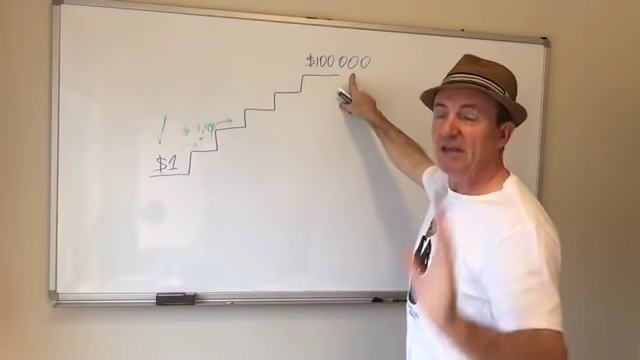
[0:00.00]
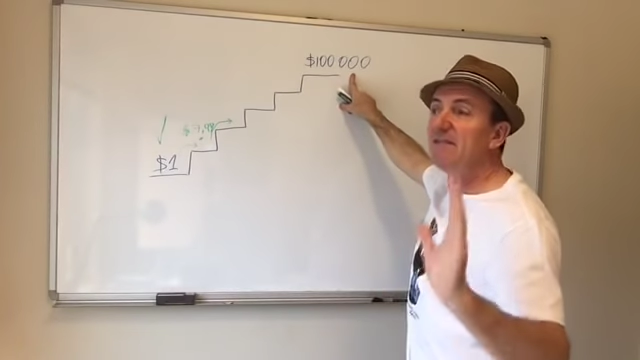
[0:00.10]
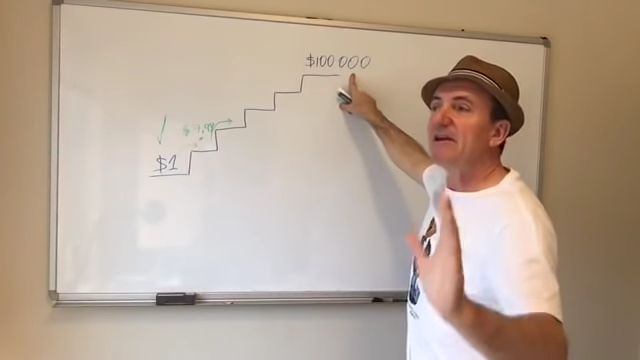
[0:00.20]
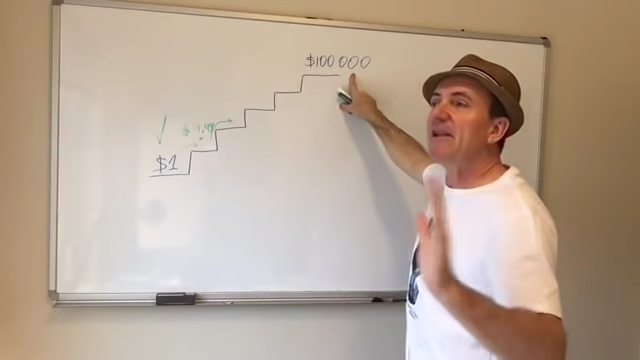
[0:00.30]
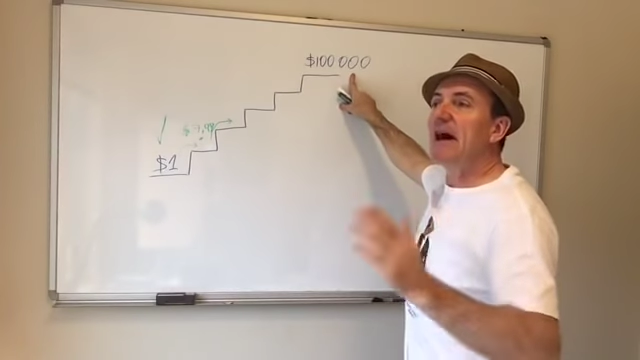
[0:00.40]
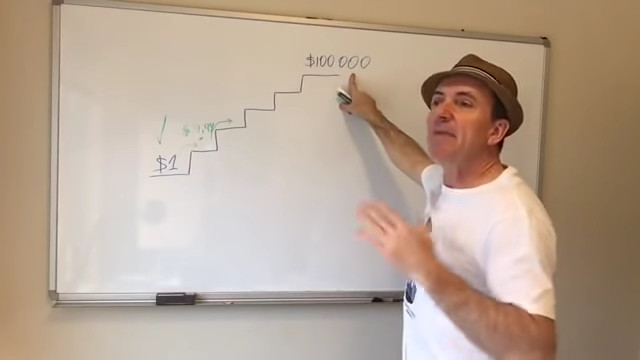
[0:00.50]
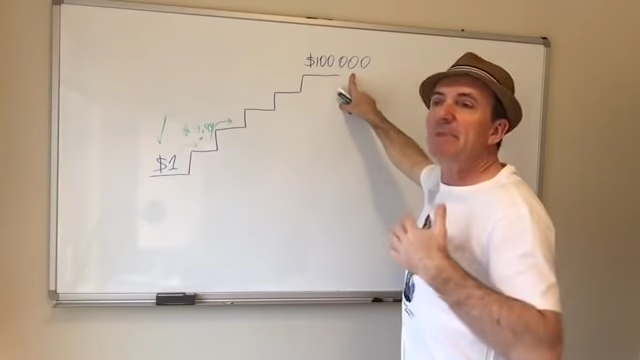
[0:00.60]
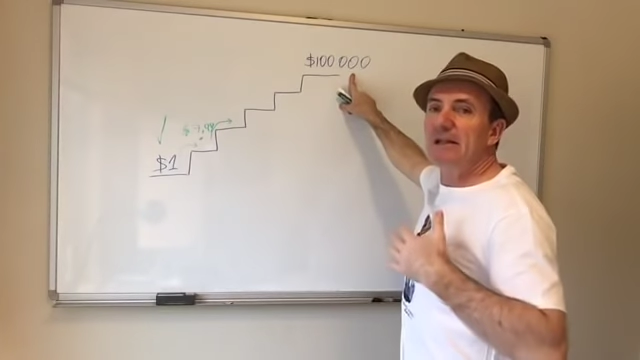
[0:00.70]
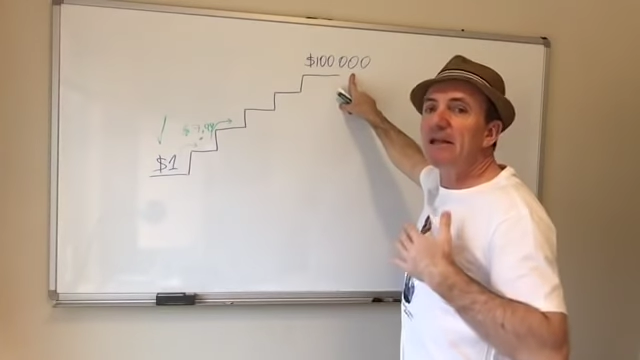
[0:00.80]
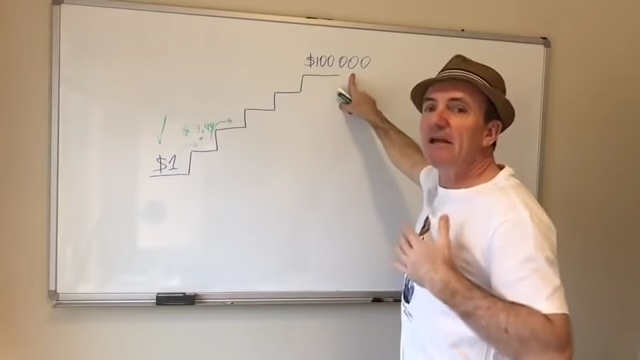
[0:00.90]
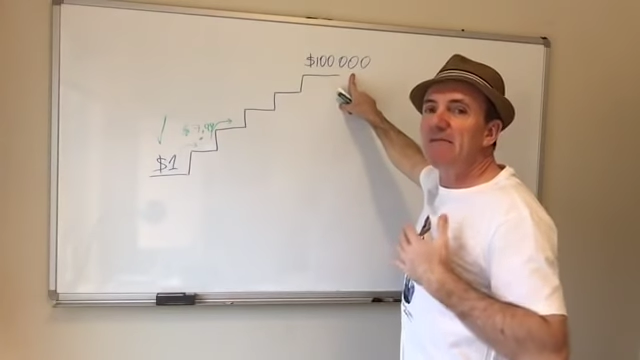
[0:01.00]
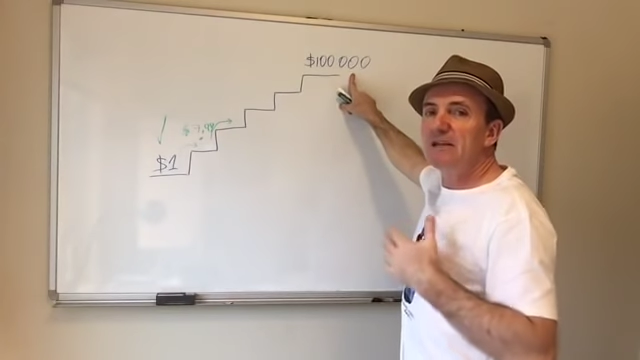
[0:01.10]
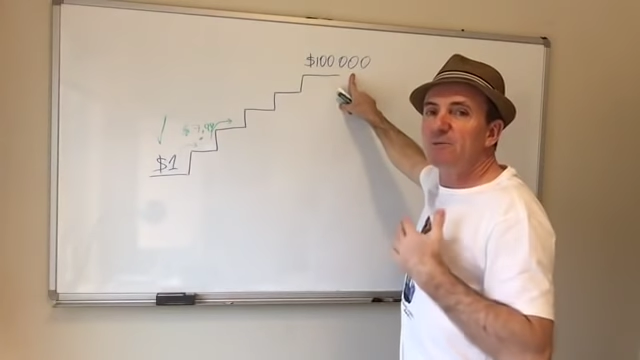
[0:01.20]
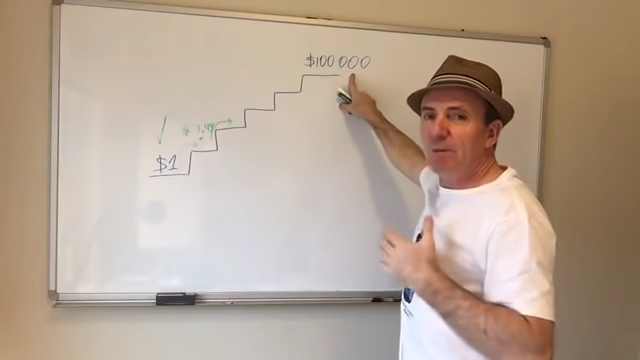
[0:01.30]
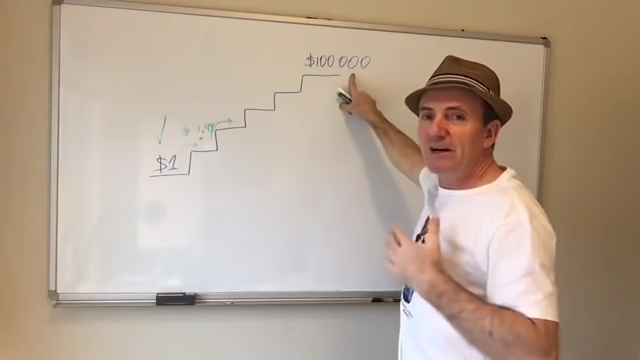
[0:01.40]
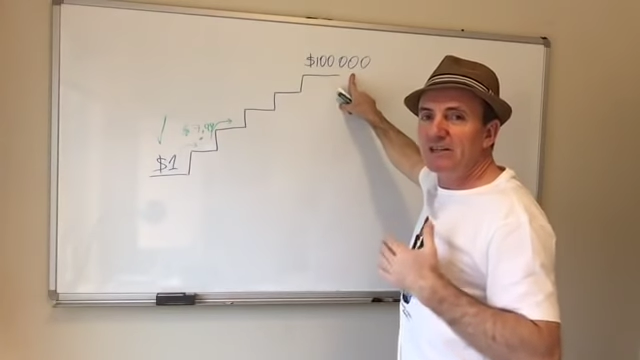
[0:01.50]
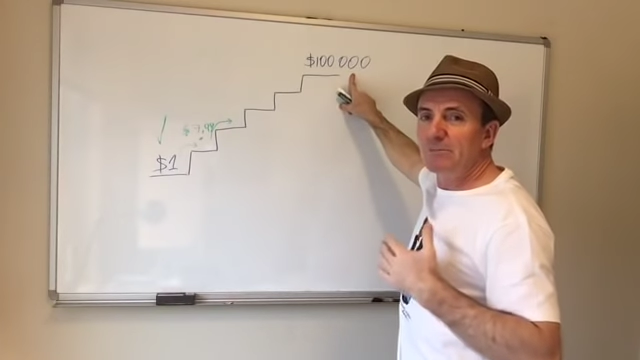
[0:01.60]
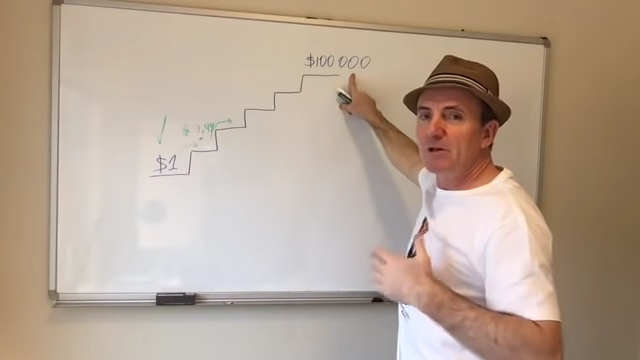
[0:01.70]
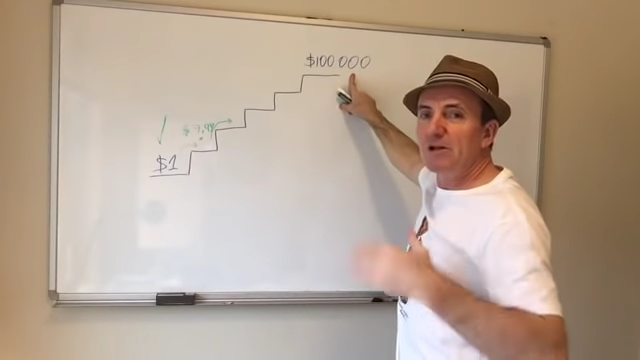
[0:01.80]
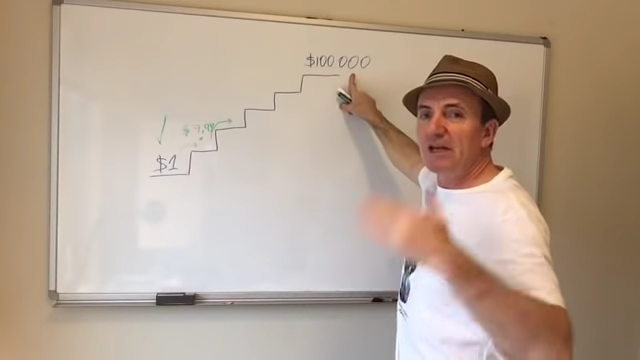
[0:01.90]
even I believe it's
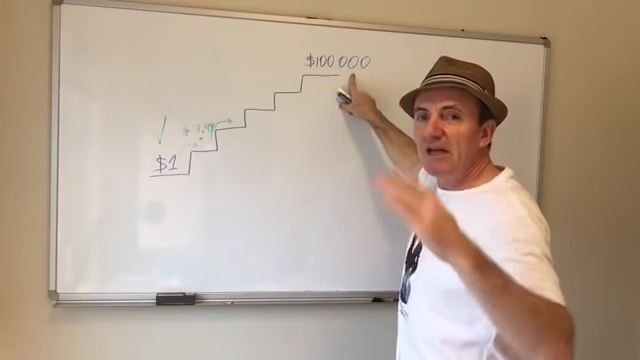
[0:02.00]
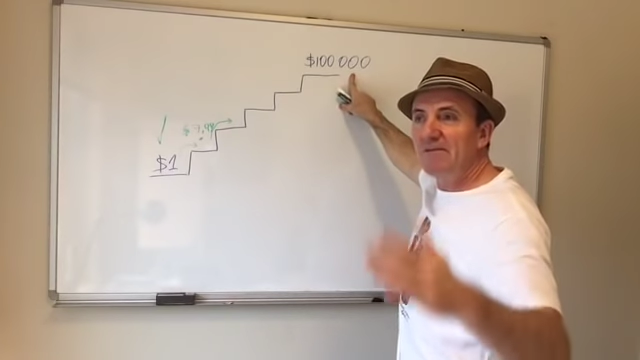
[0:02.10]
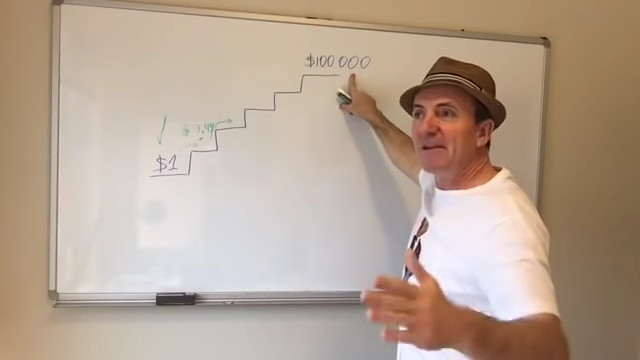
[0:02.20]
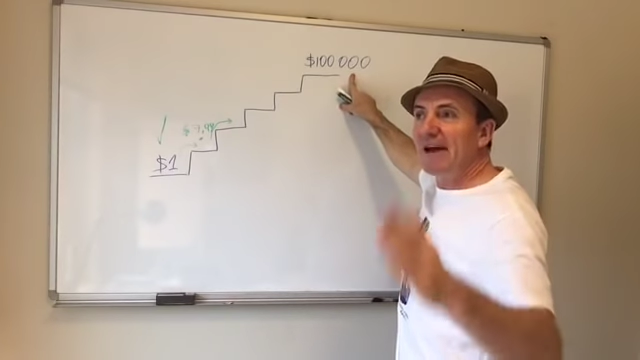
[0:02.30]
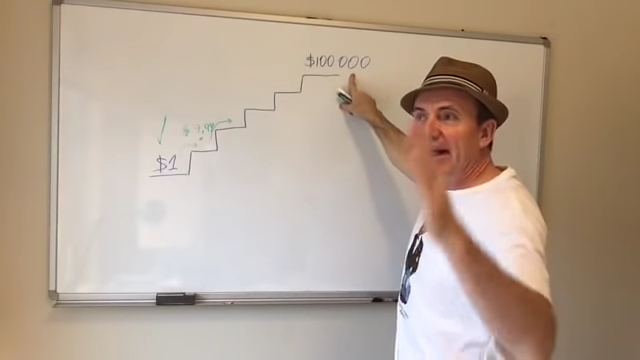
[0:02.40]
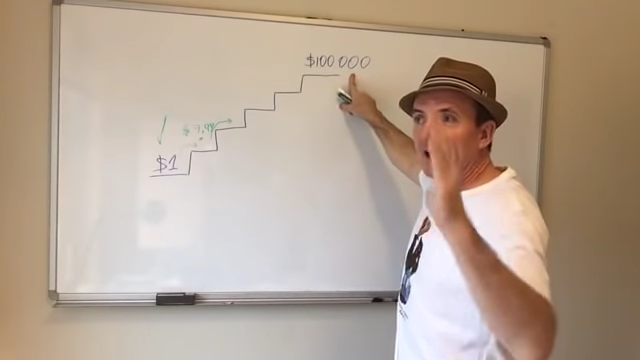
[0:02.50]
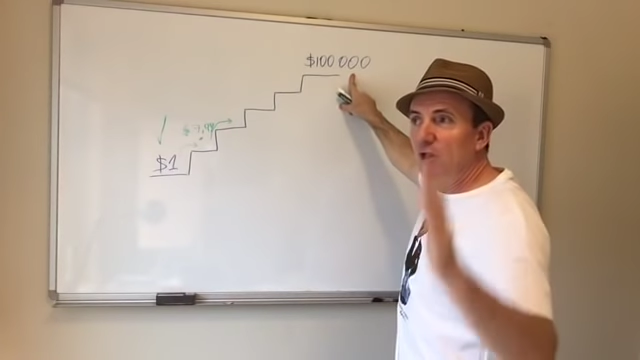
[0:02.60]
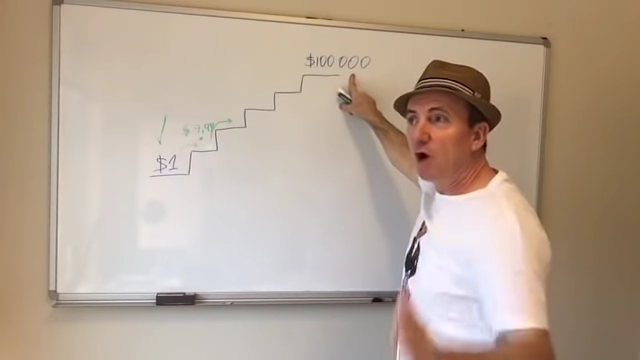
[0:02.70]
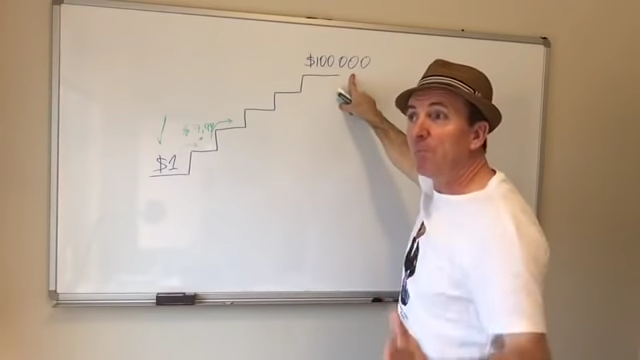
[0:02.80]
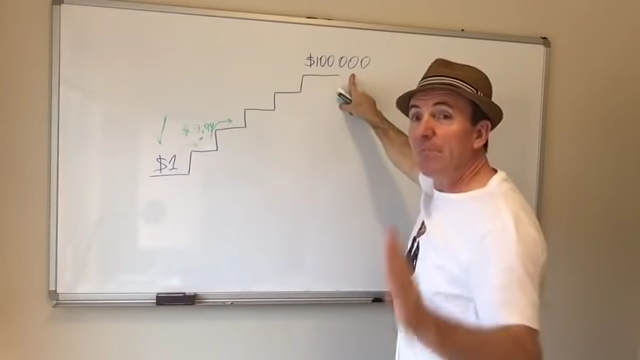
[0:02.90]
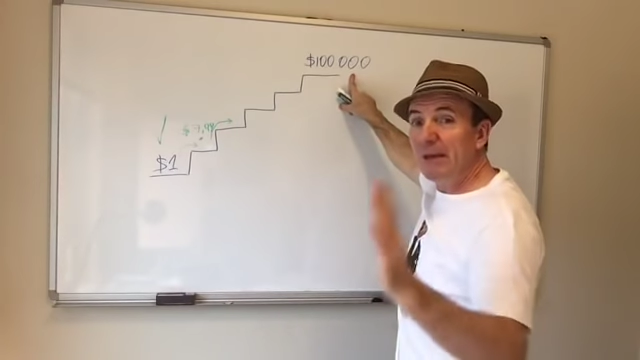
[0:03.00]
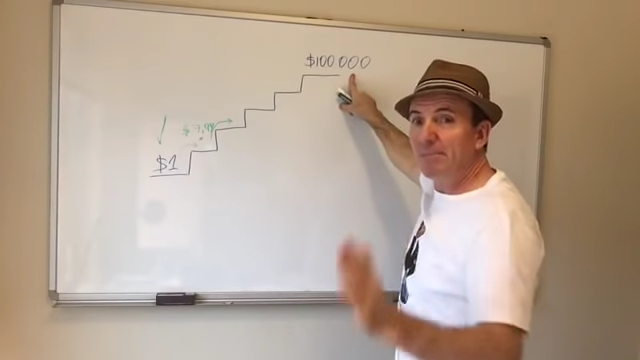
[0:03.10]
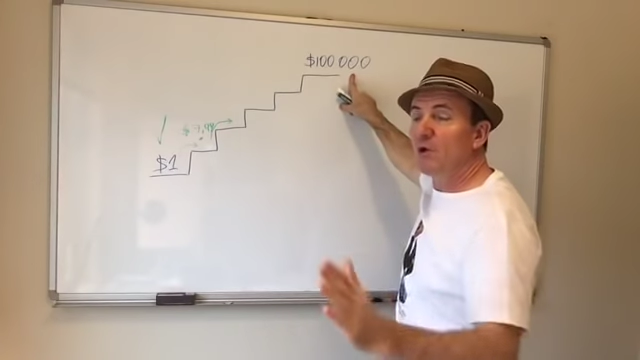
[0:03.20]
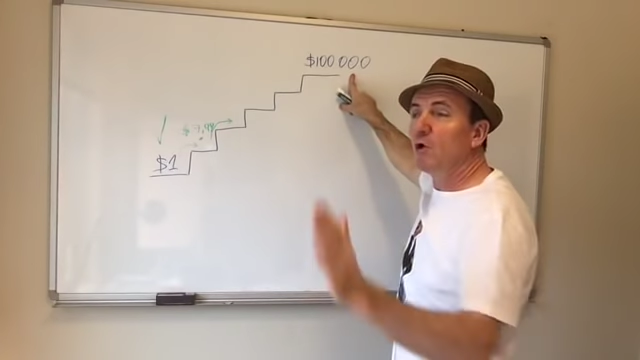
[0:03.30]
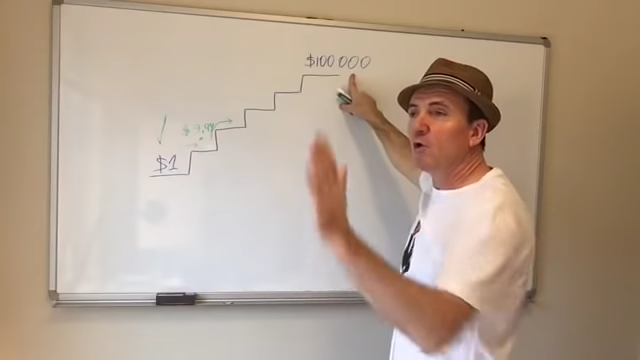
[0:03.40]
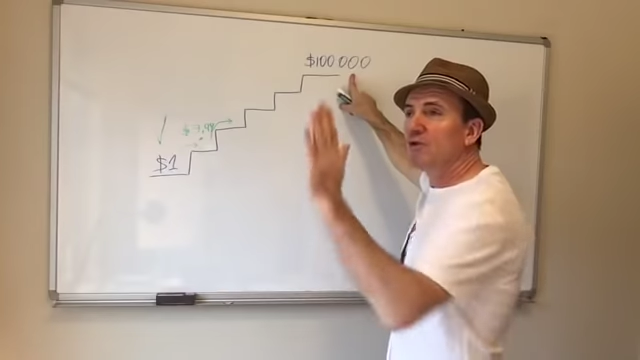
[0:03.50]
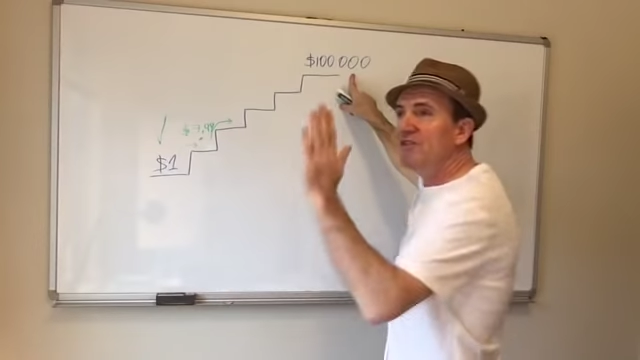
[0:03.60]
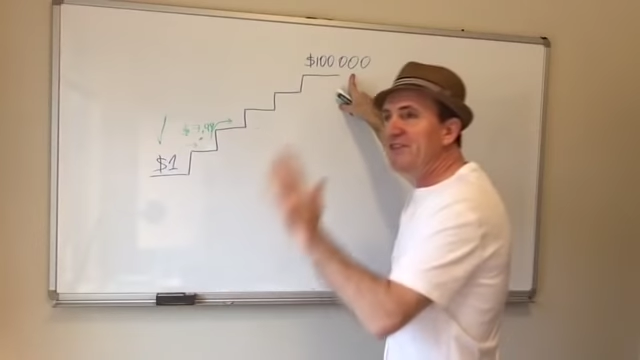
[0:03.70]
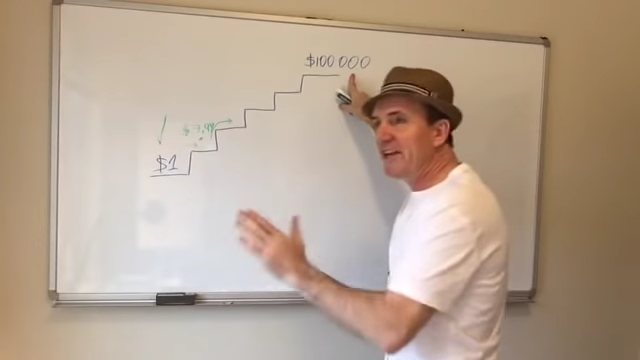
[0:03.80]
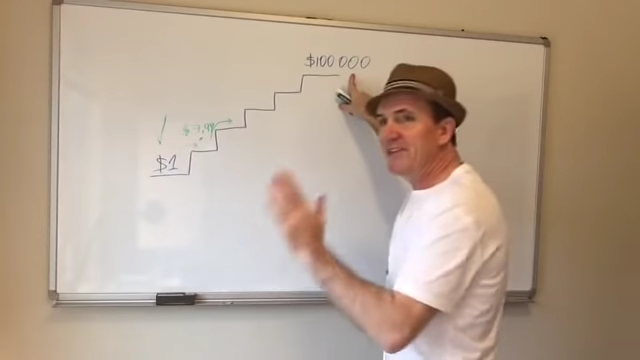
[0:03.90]
possible, even I know people who
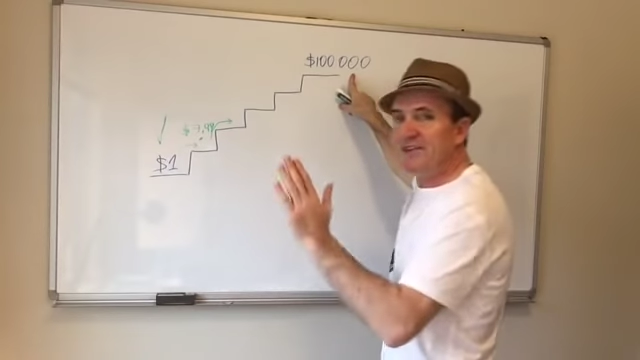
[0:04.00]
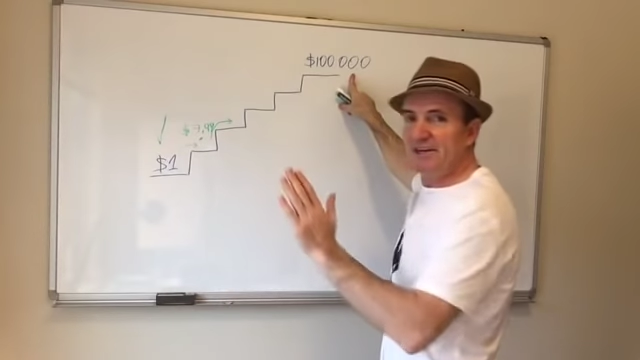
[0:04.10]
did